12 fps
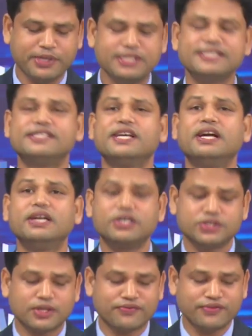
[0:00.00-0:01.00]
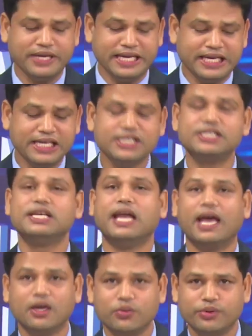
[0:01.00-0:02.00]
Standards of English
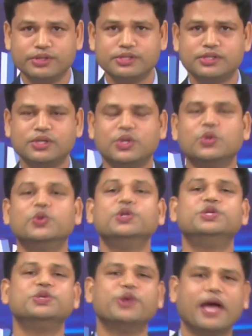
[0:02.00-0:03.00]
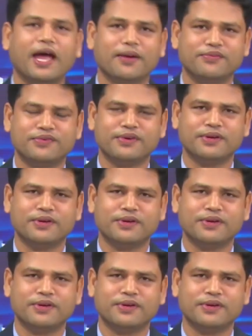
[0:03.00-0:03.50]
language we do have.